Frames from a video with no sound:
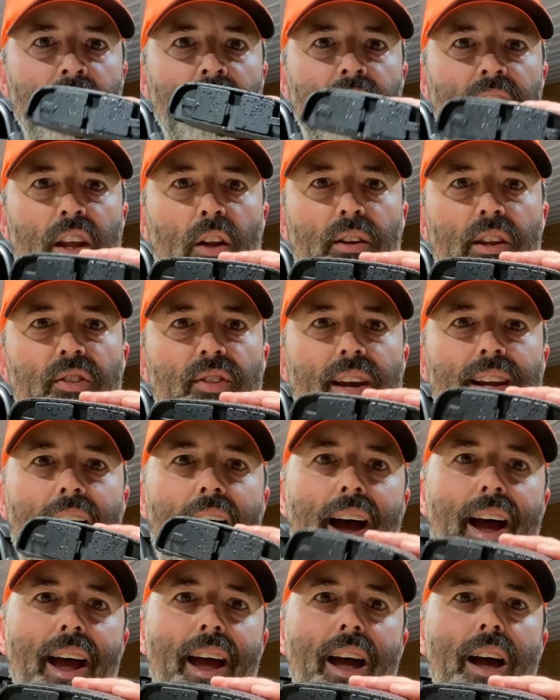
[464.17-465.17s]
And the only thing
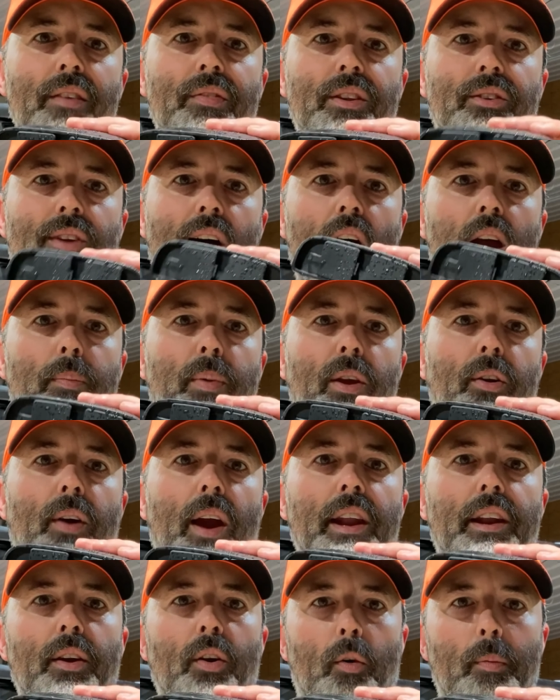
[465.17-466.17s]
I have that's IP
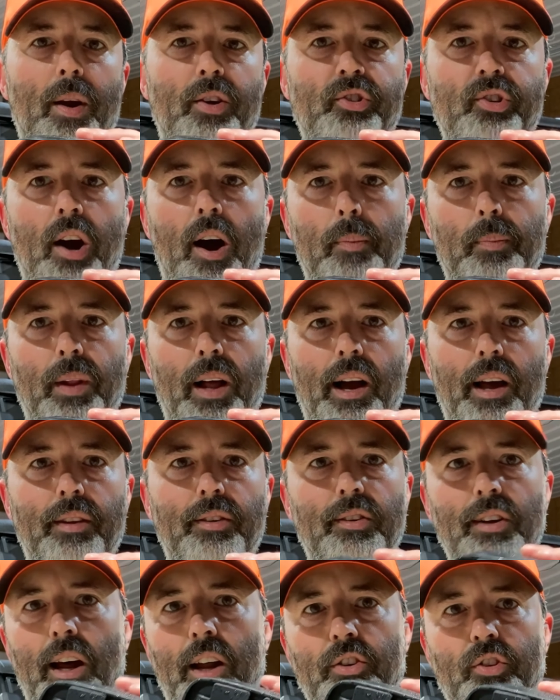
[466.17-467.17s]
rated are my shop
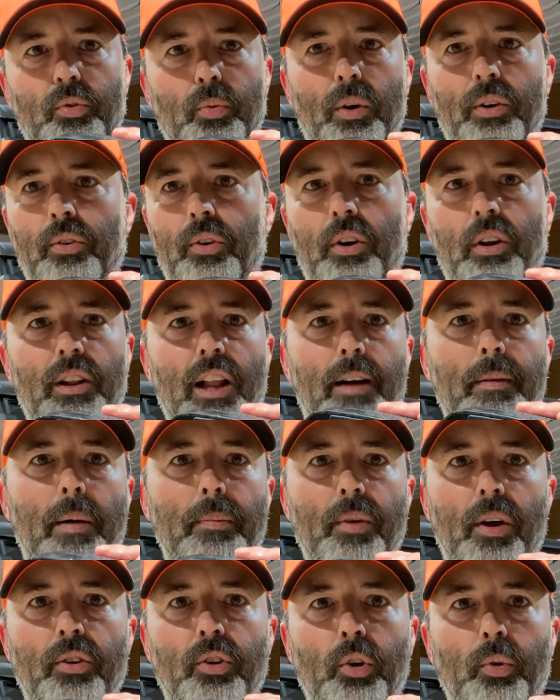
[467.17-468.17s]
lights, and I just wasn't going to climb up
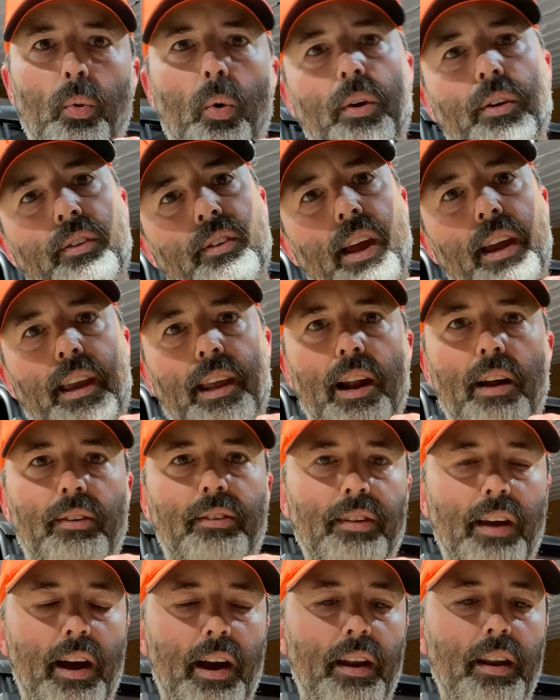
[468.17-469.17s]
and undo one and take it
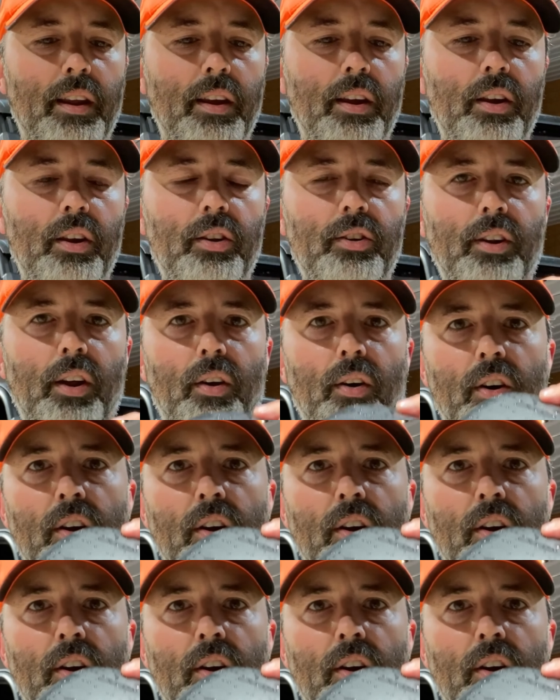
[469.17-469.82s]
outside. So